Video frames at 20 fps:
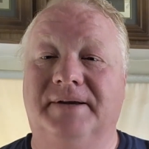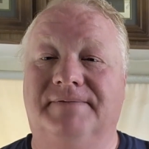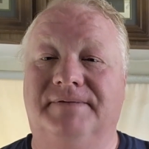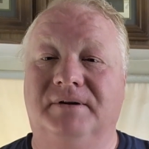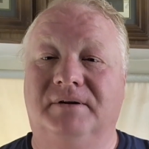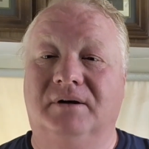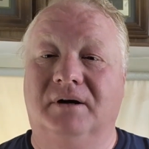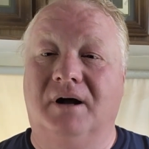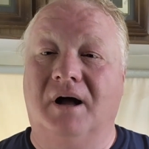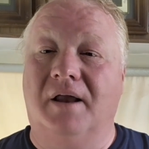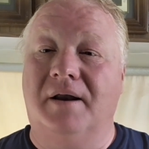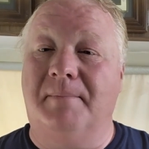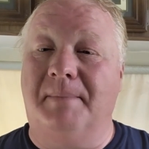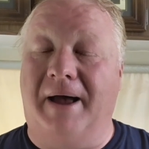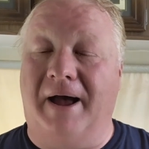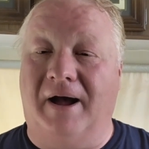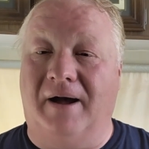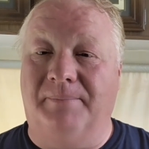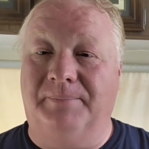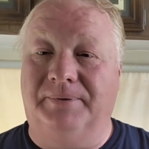if you look on a
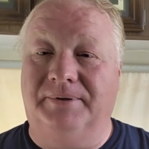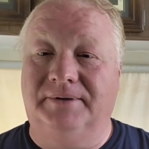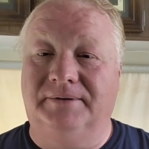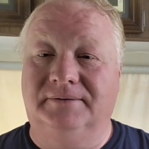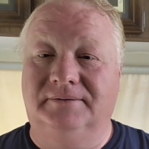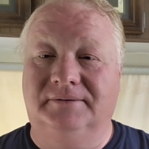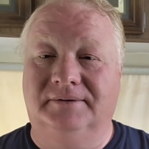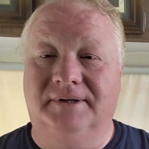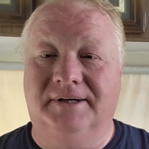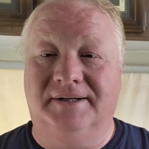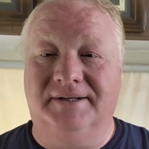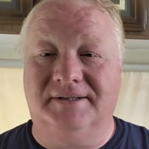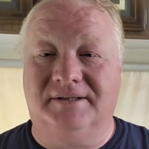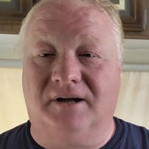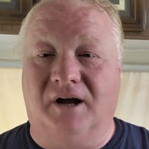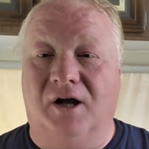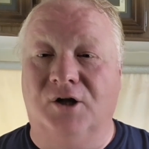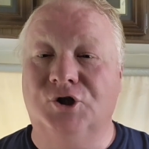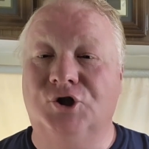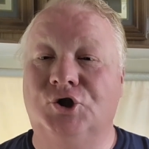map, it is
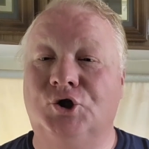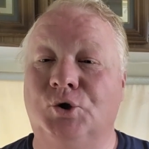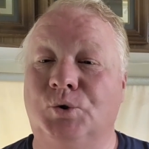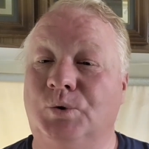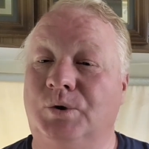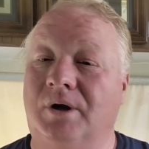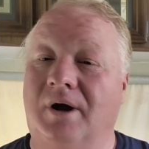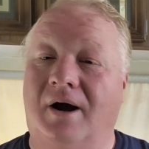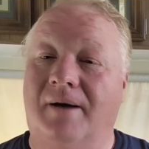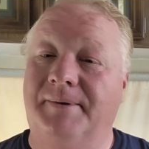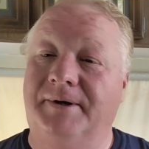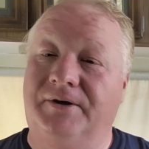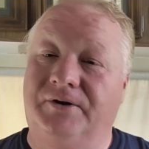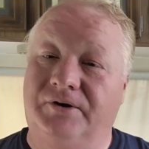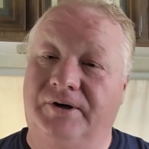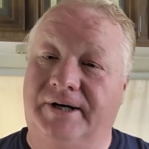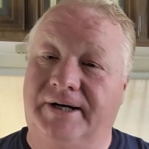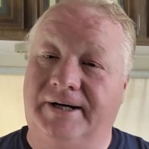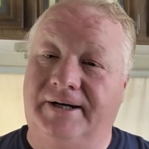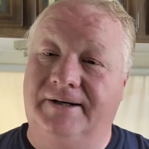called Sungabi
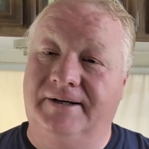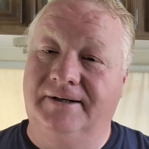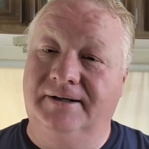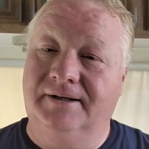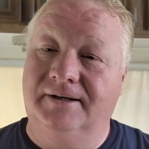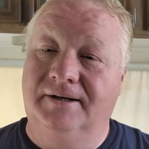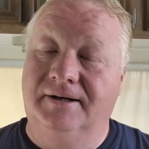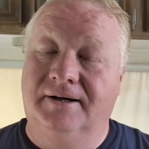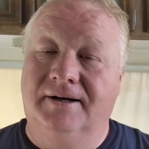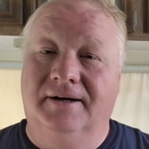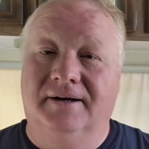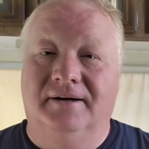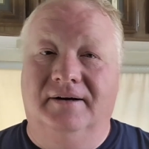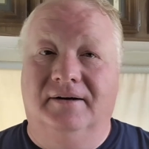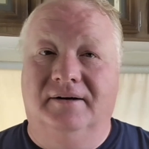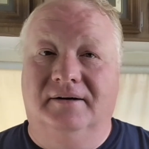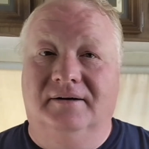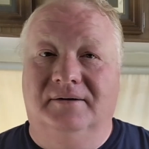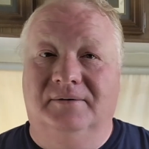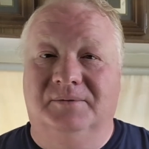Creek,
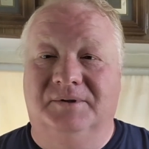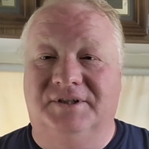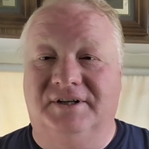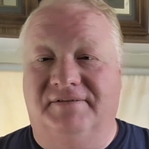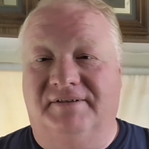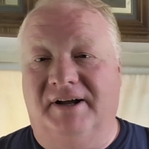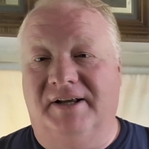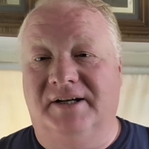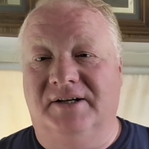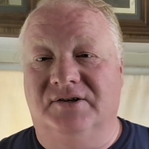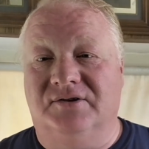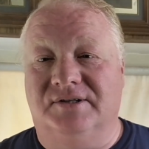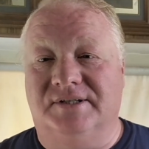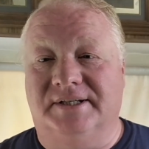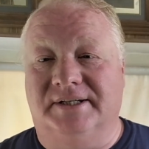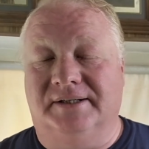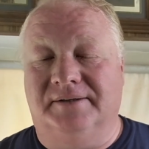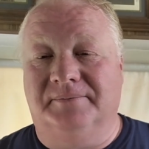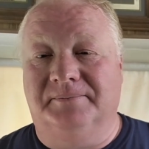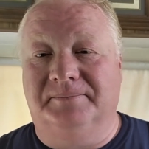which I find
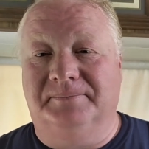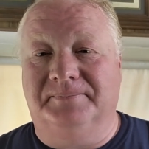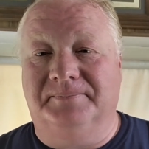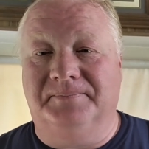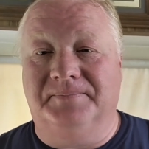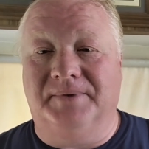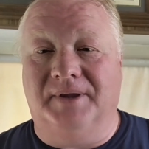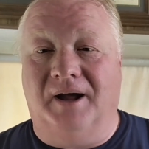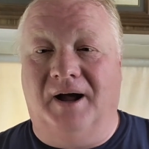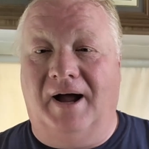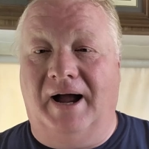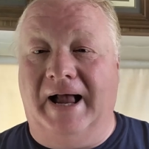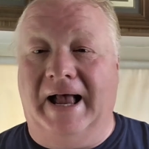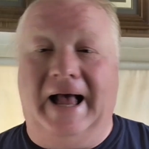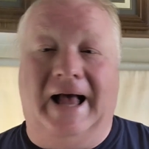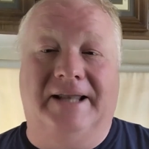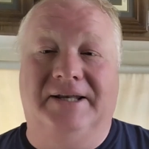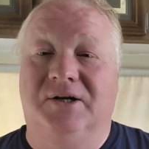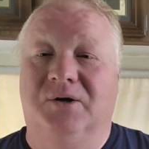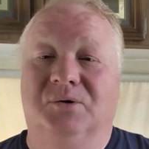interesting. I
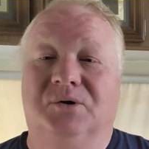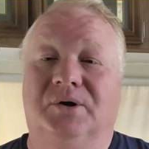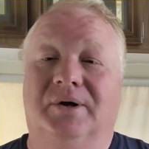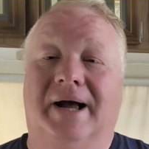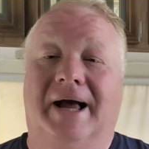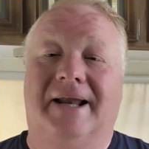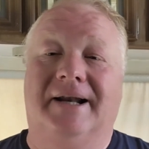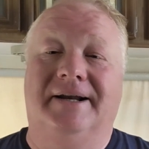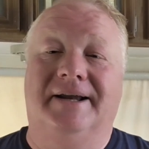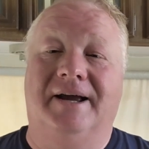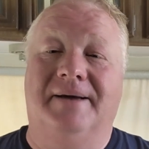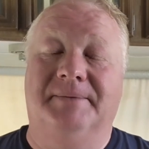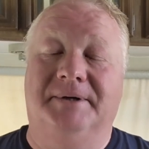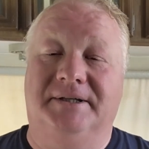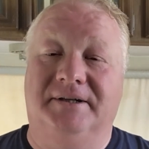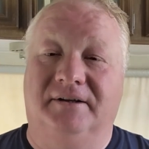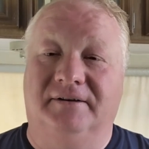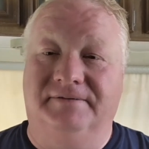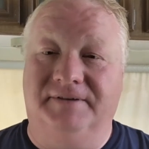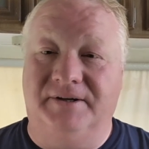had no clue it had a name
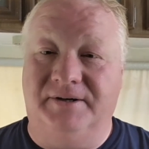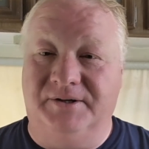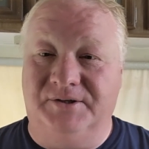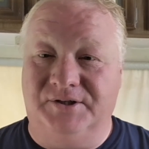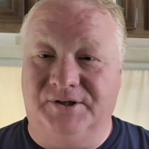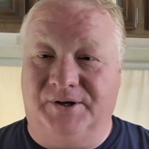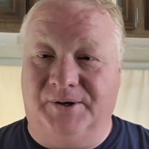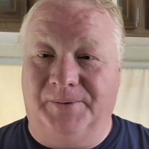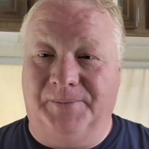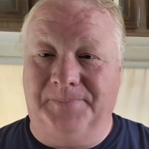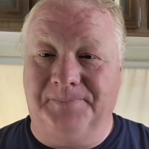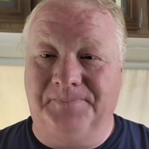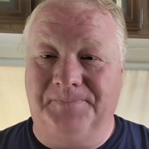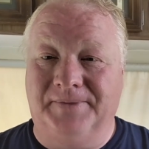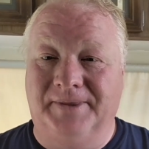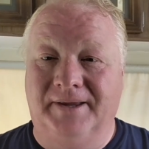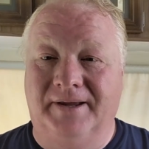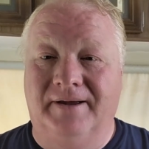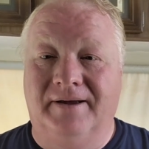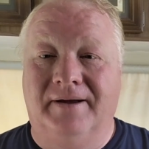until a few years ago.
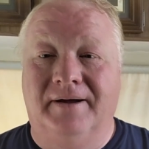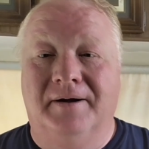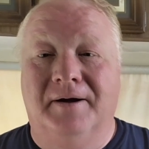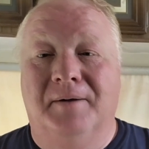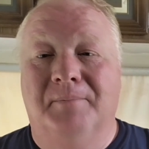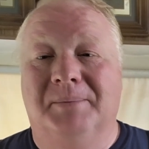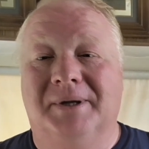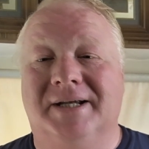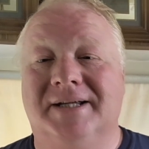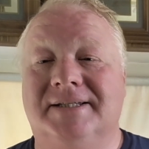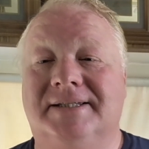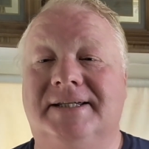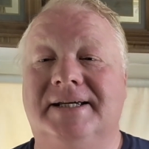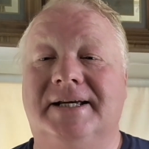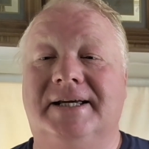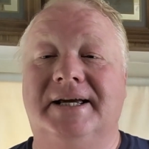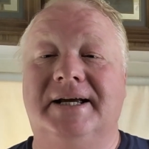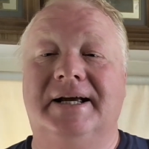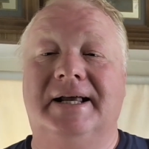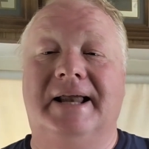But in
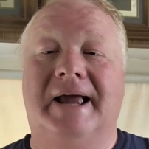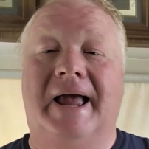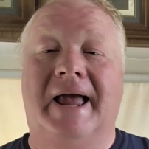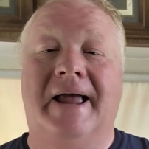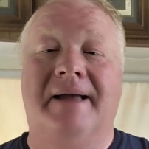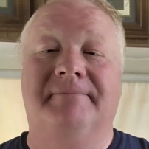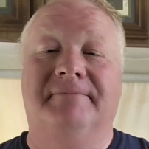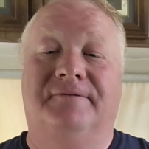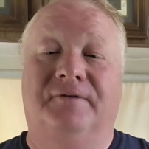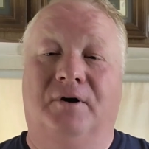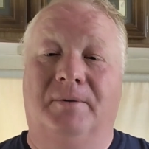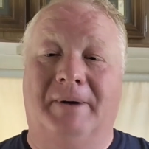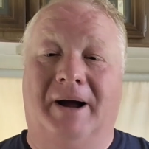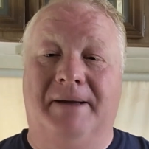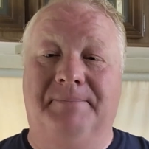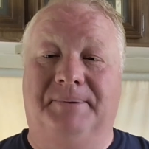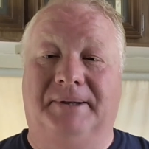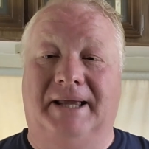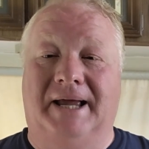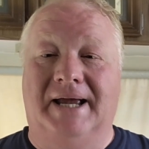seeking a name for
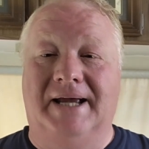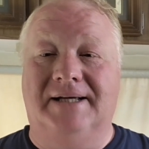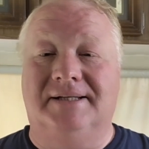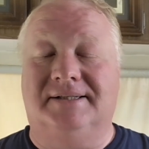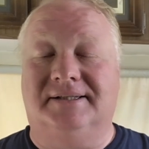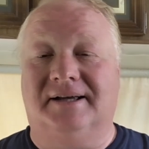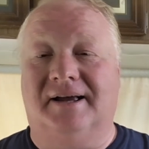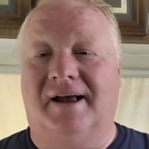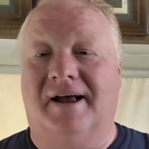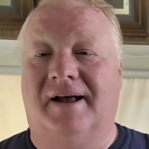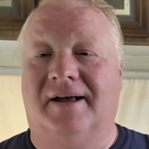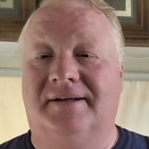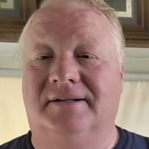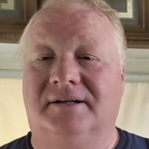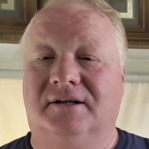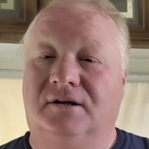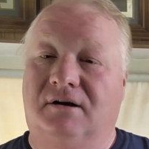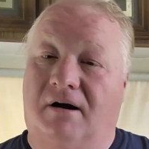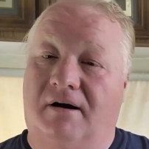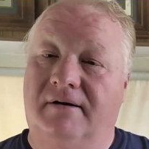my place
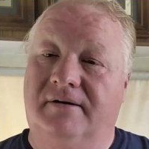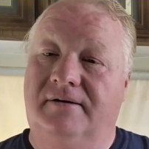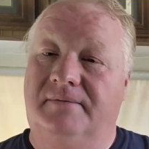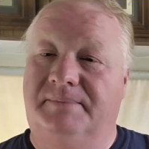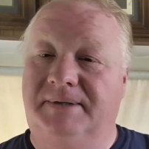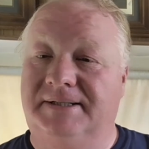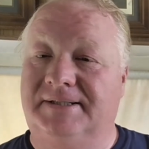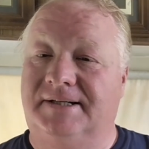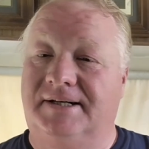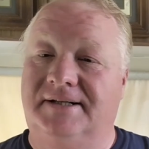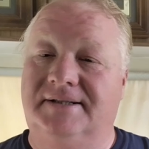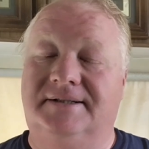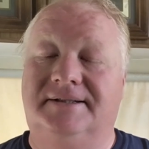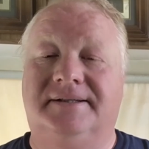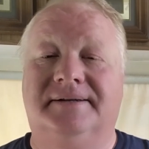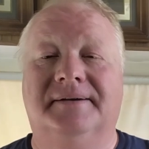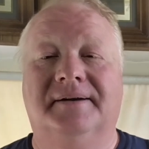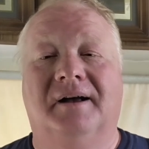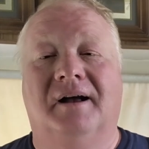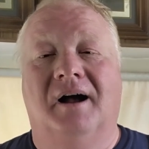and garden business,